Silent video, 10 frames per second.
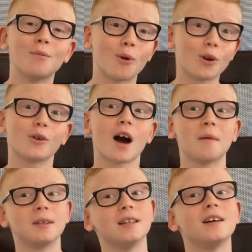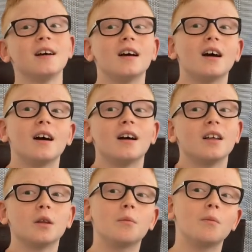the more you comment,
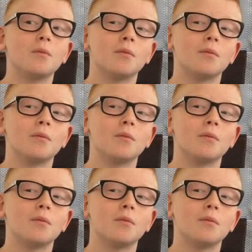the